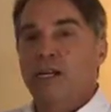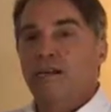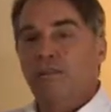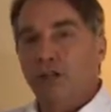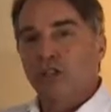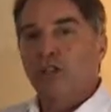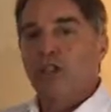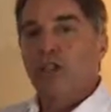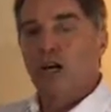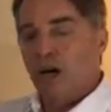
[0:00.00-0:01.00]

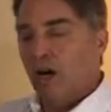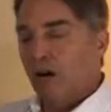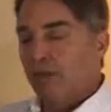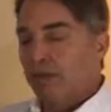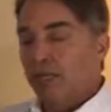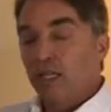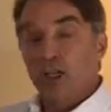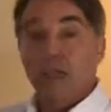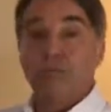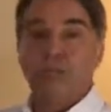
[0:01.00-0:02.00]
function
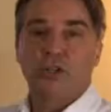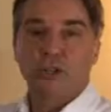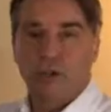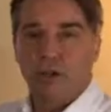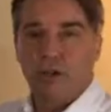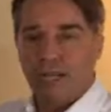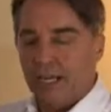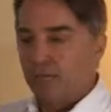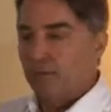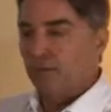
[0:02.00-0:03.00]
using renewable
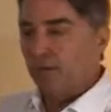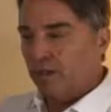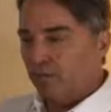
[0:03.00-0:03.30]
energy,